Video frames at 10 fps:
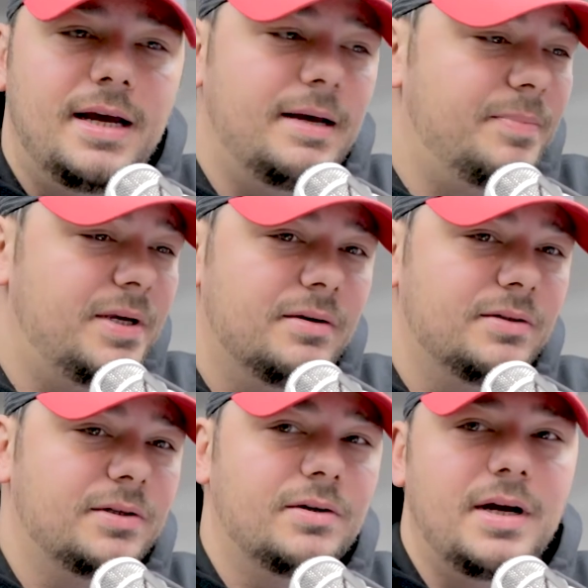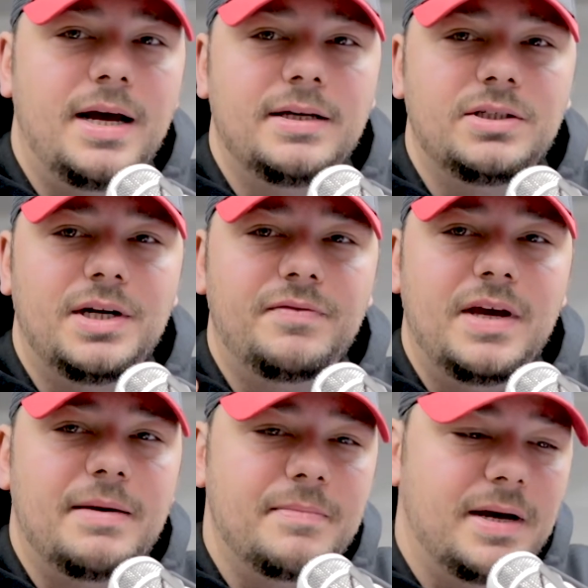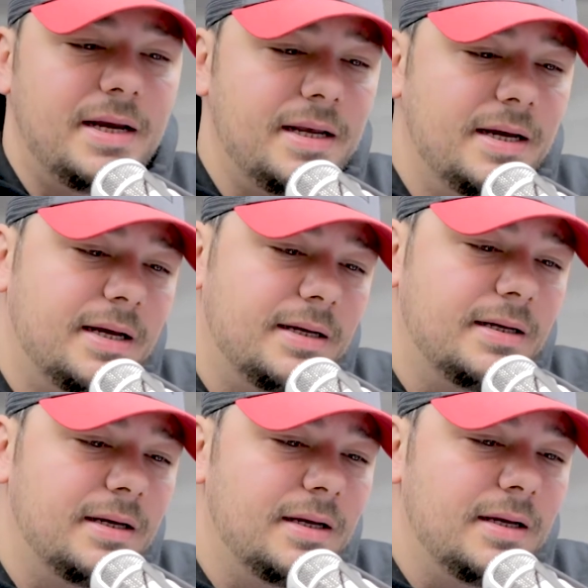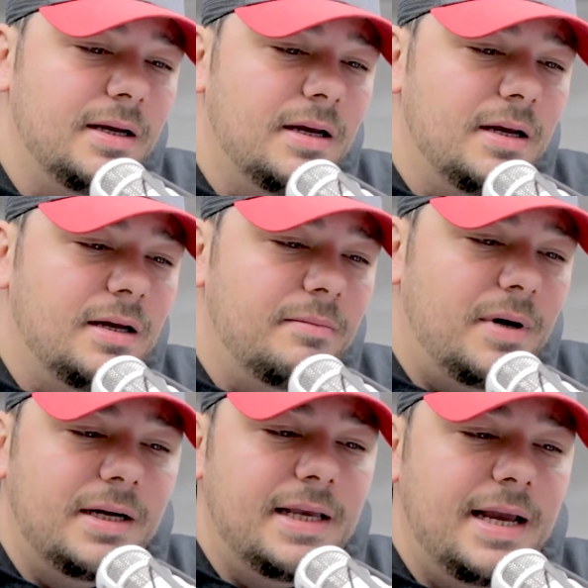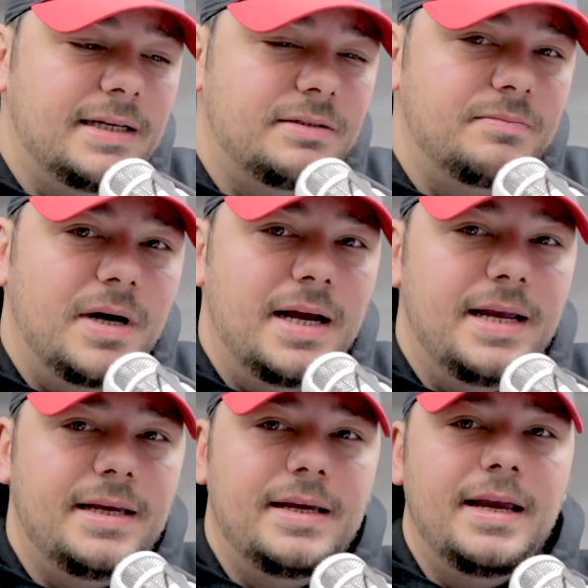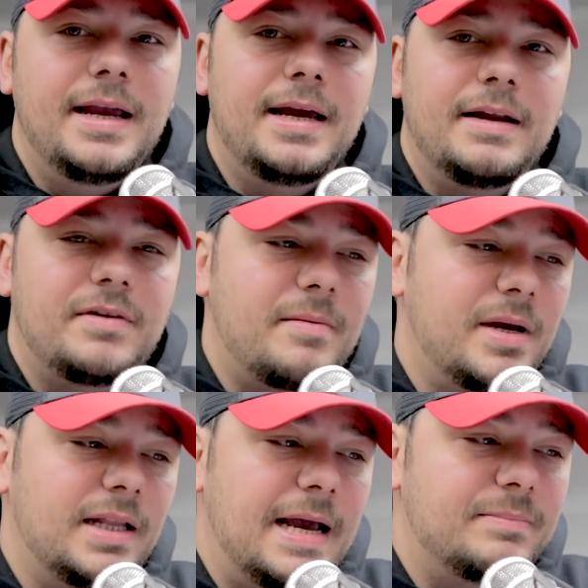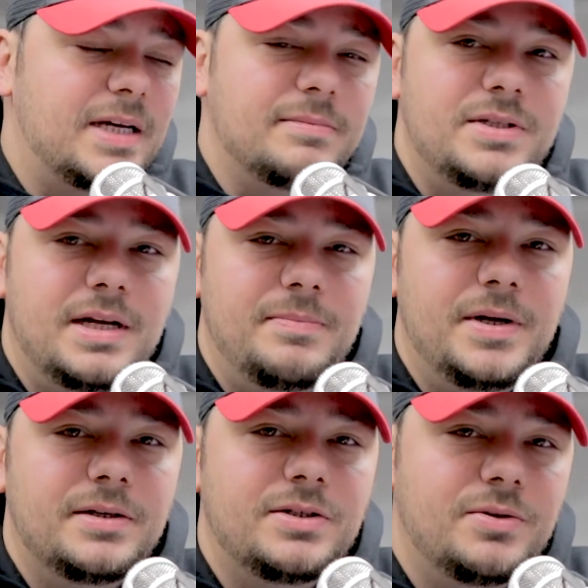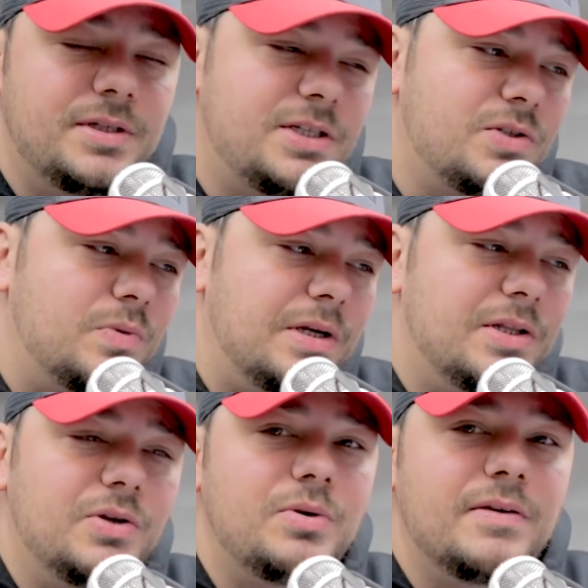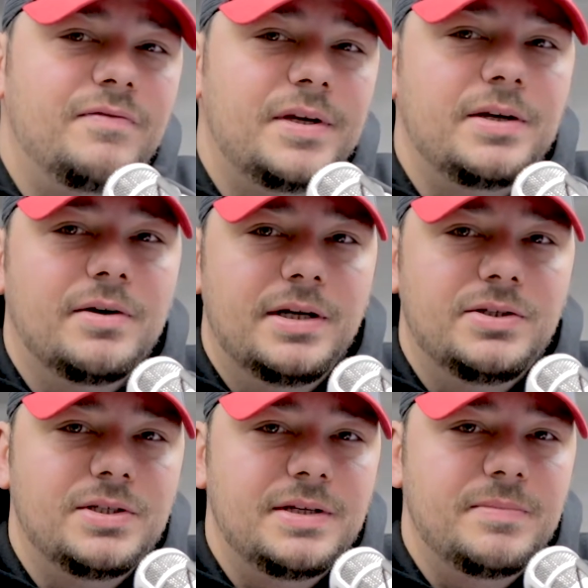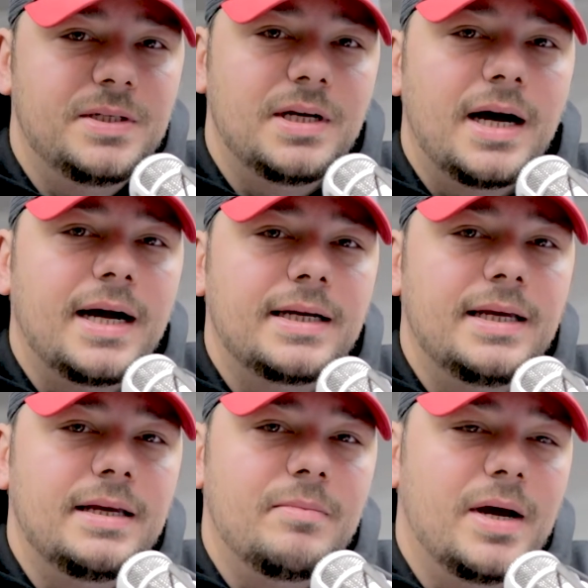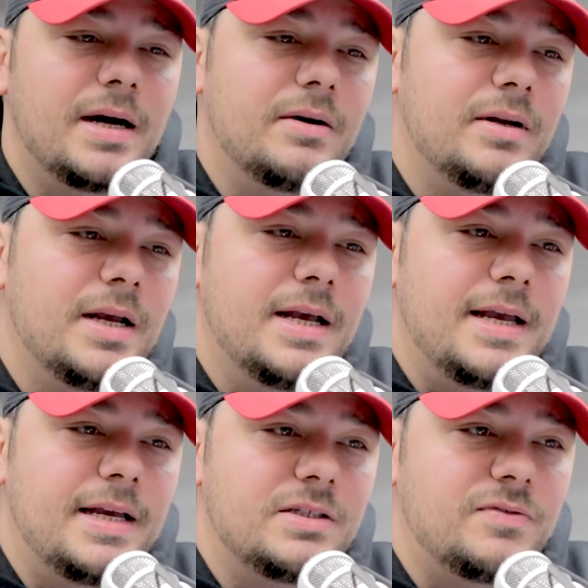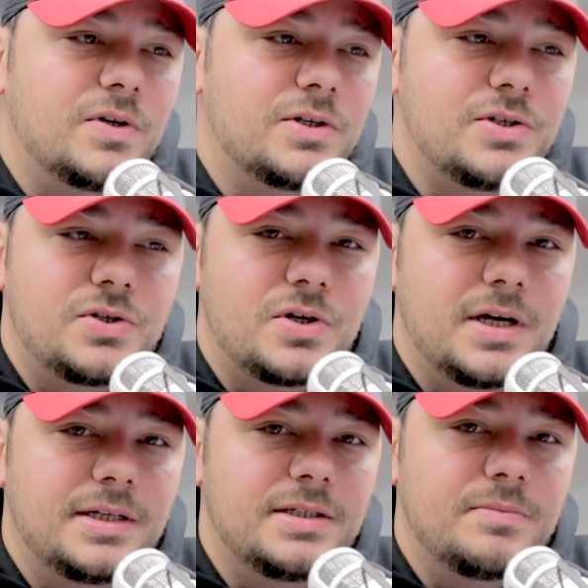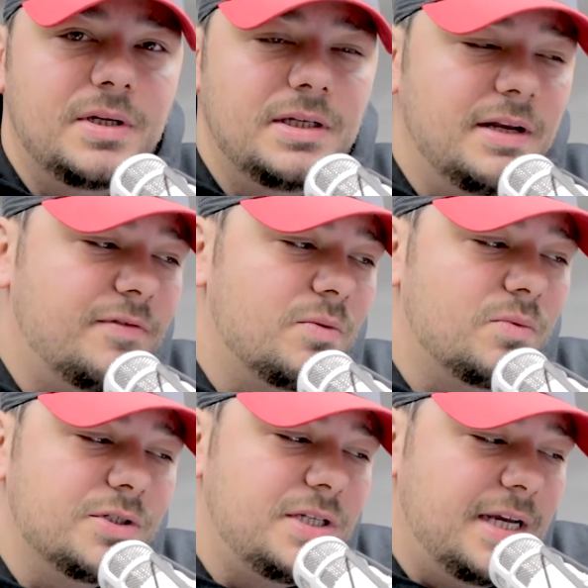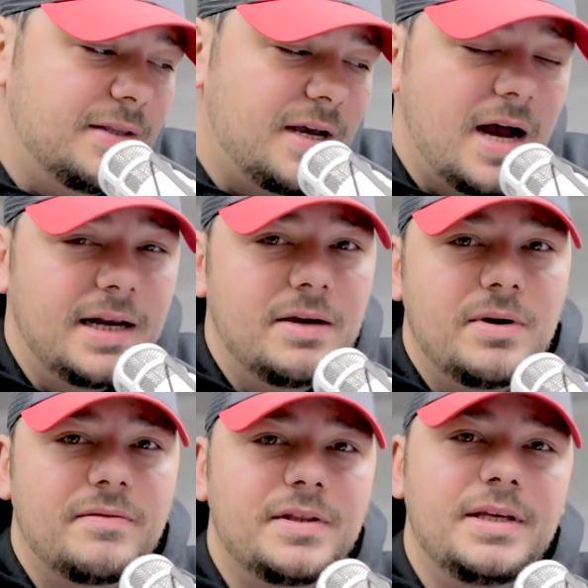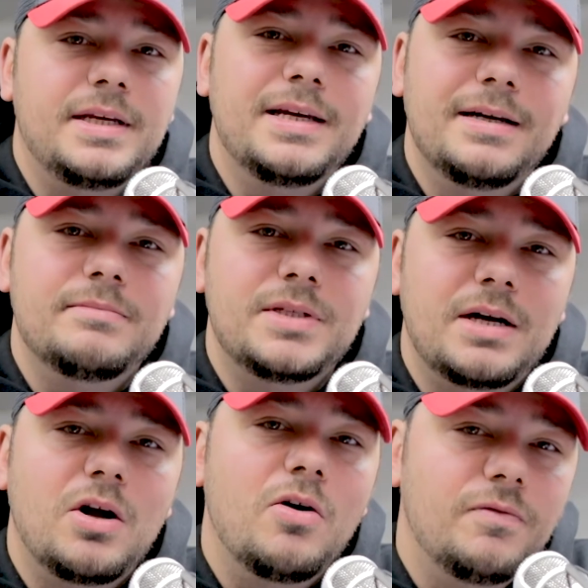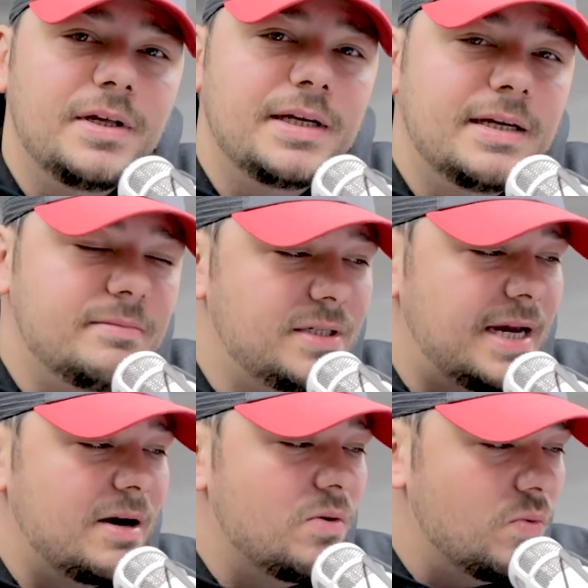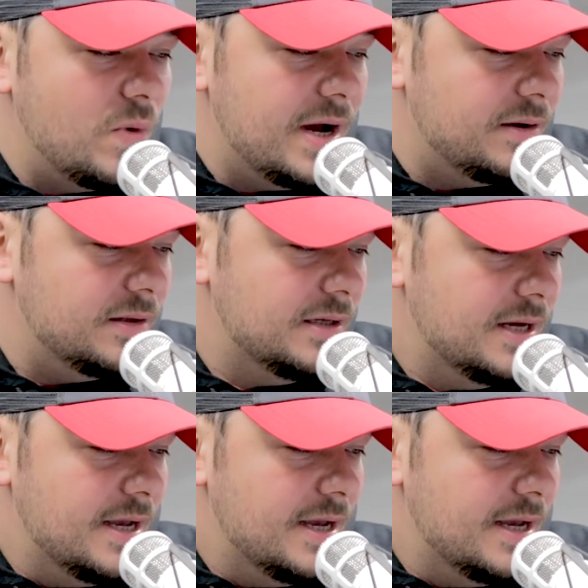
up here in the garage. I've got my podcast mic, and I've got my laptop set up here. So this is one of the new configurations I've been talking about as far as trying something different. We'll see how the audio and everything comes out. Hopefully it comes out well,